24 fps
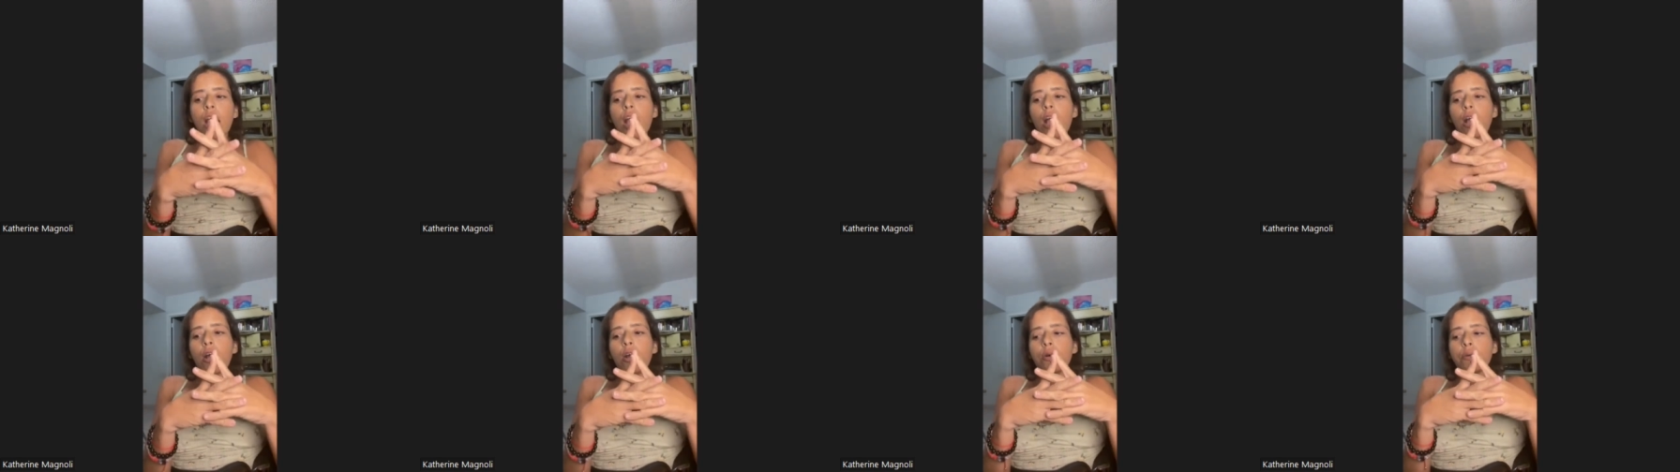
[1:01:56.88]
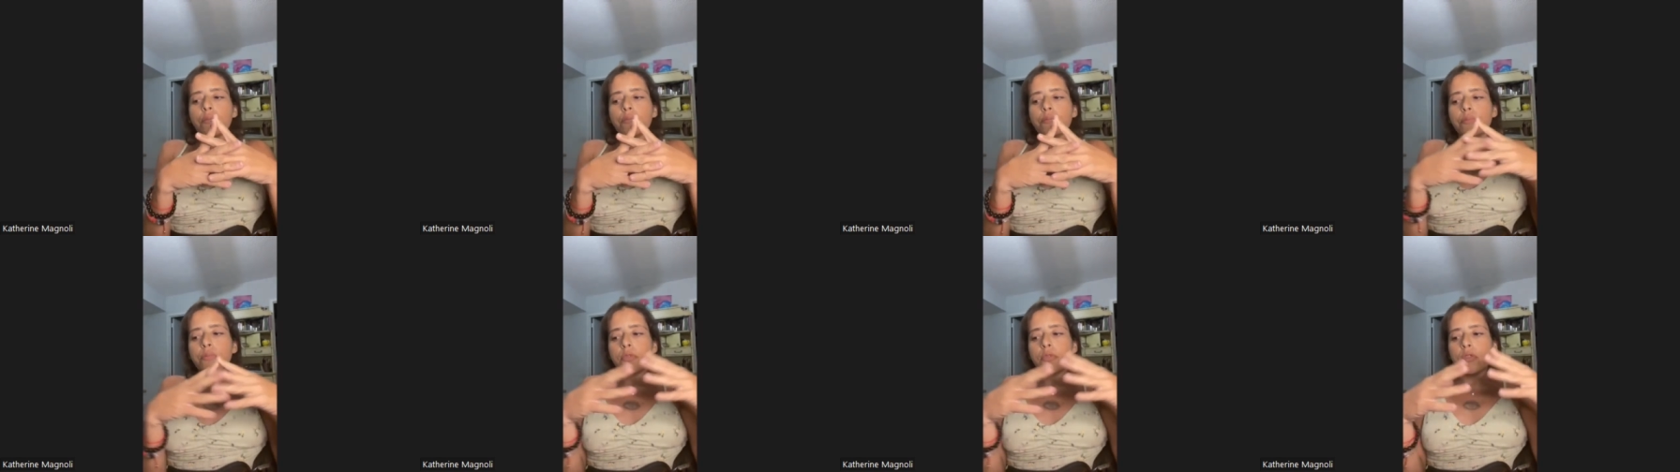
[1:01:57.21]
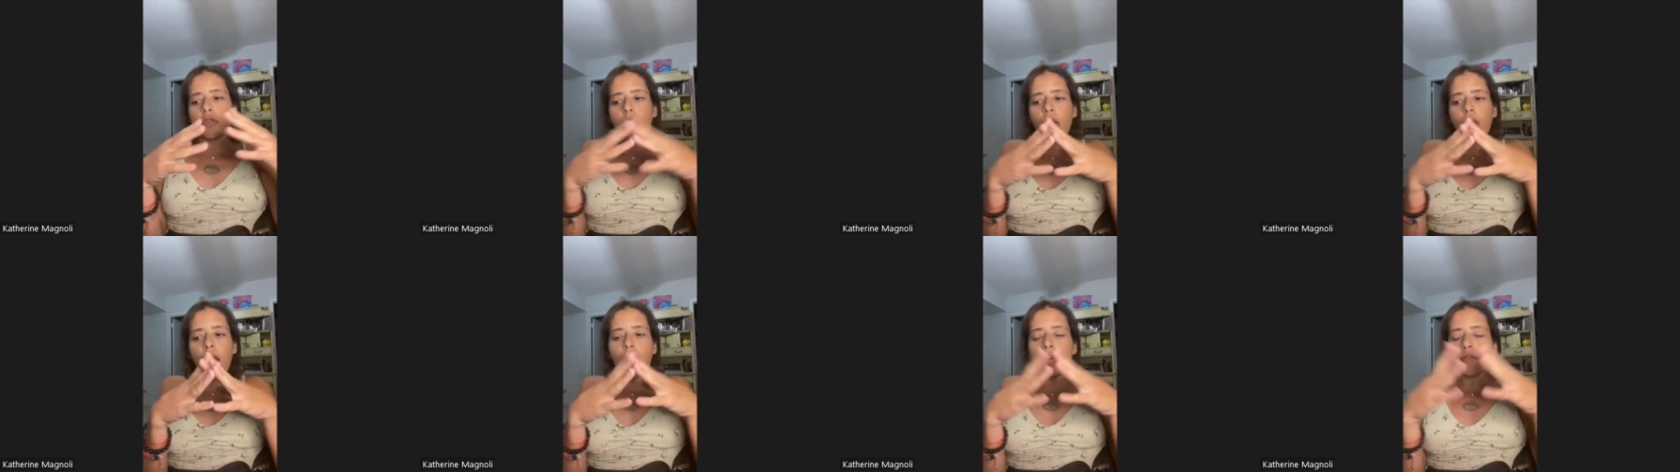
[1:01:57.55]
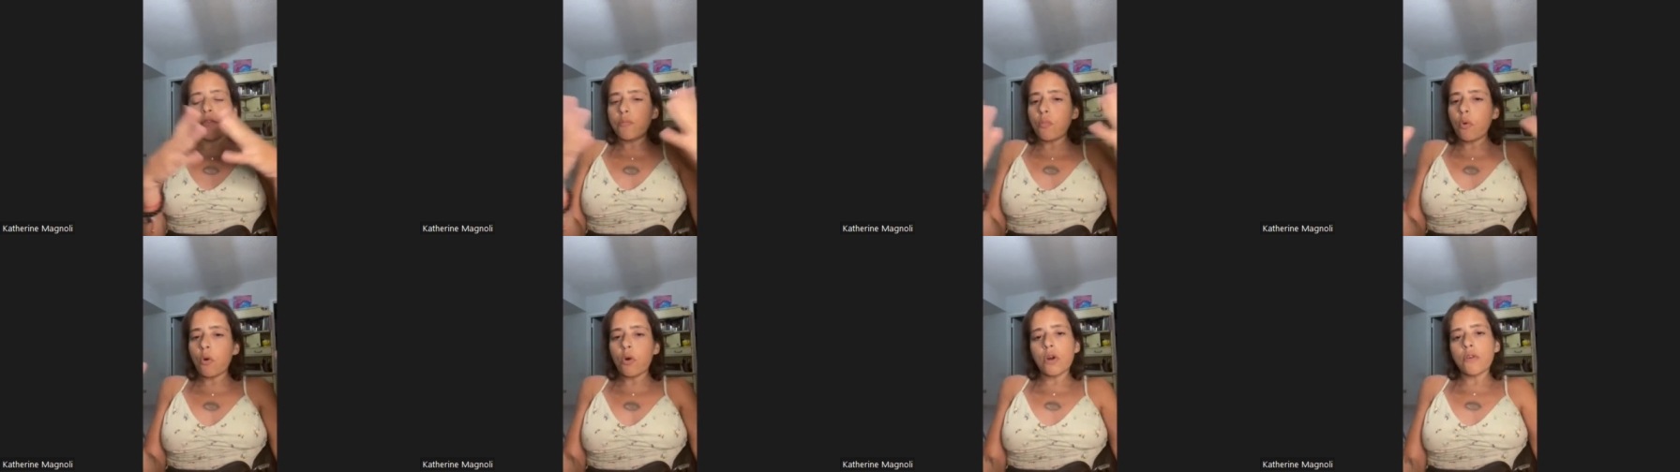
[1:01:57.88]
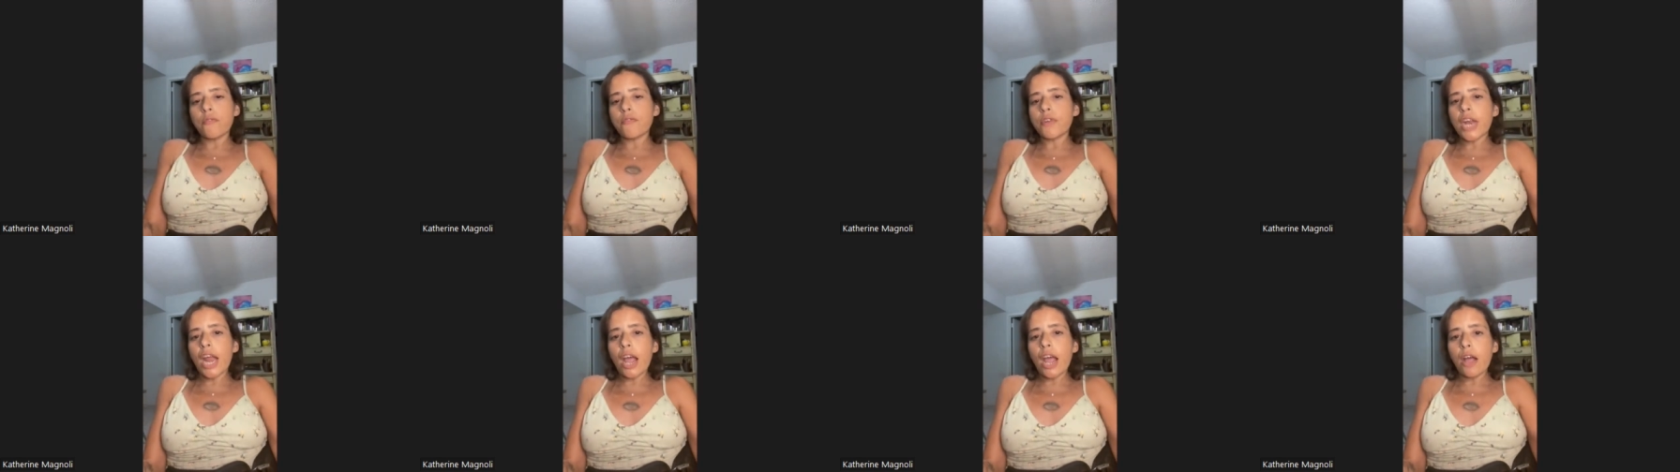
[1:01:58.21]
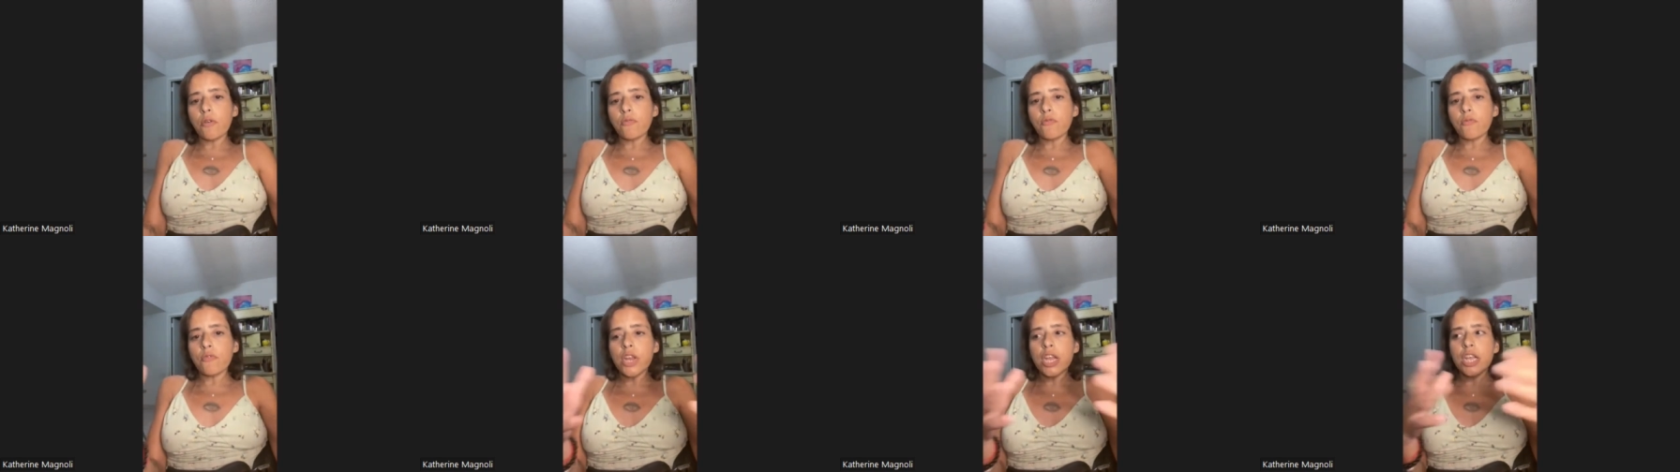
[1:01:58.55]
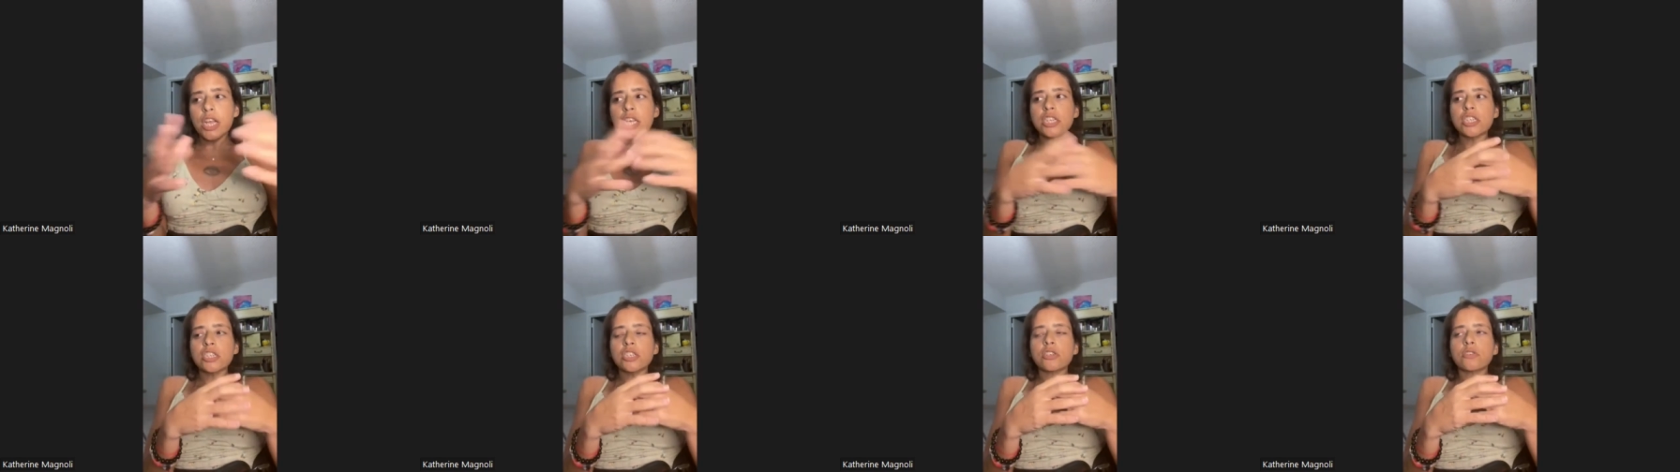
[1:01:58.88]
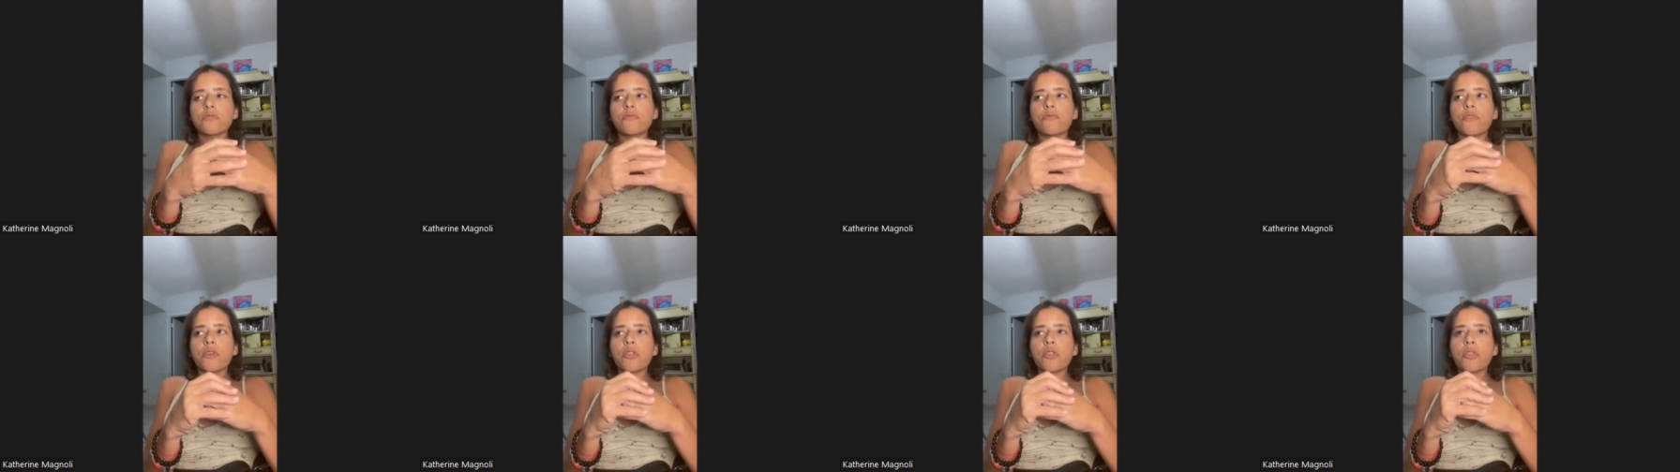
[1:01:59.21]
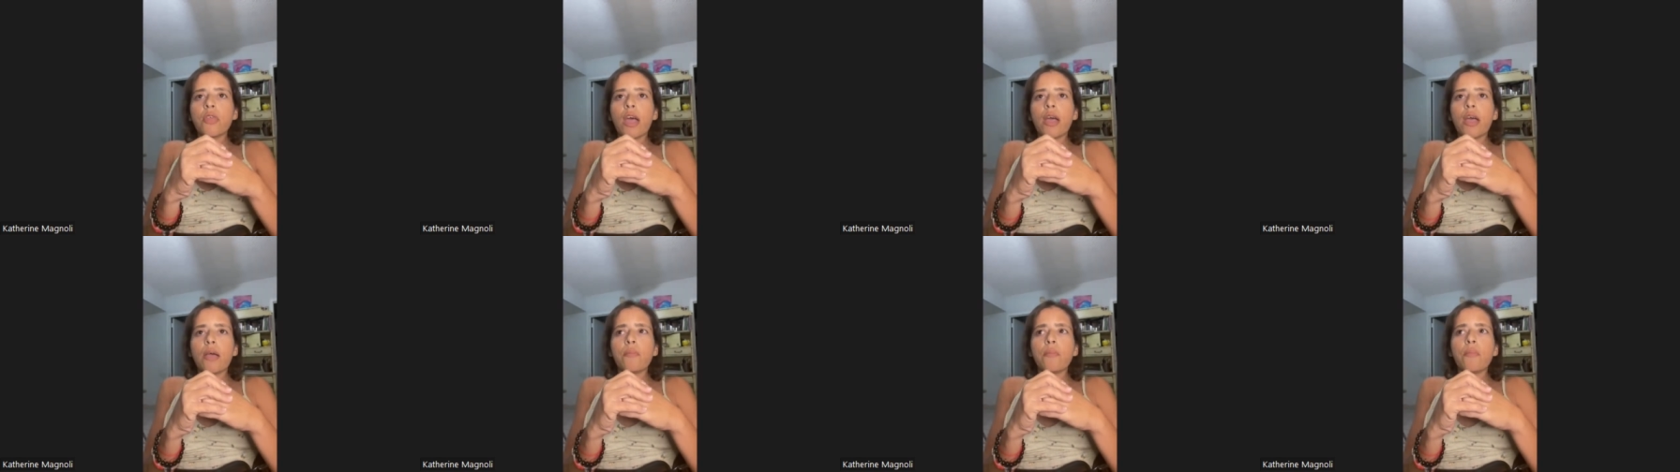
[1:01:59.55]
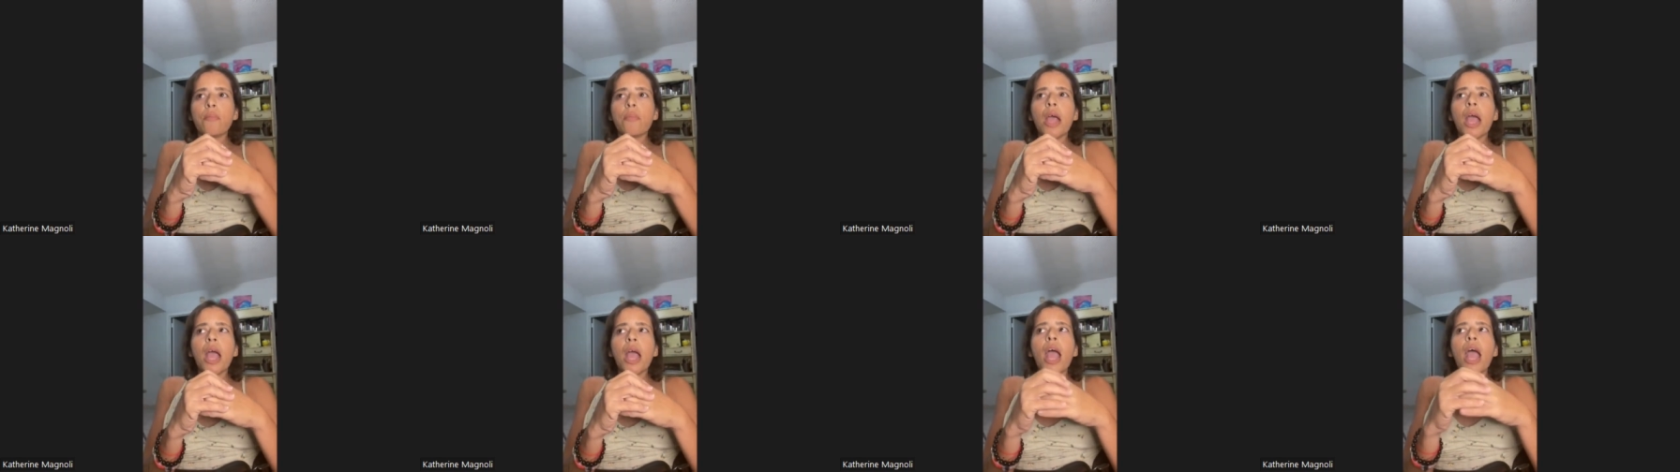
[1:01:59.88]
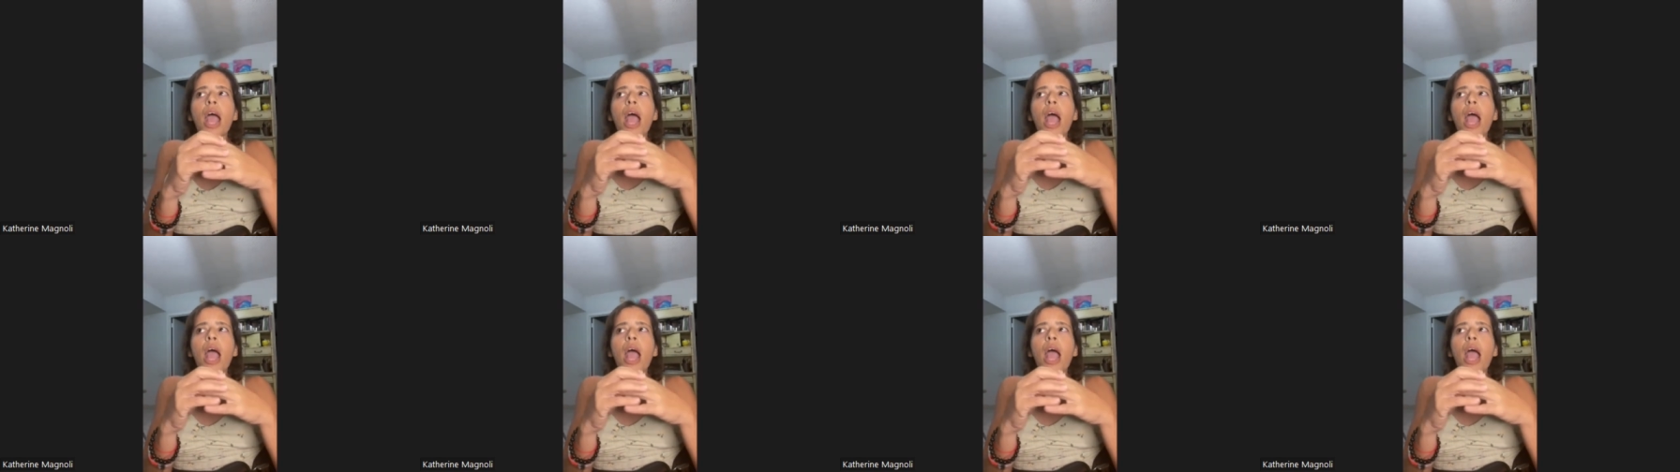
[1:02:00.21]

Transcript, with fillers: um, to have more of an outreach for them.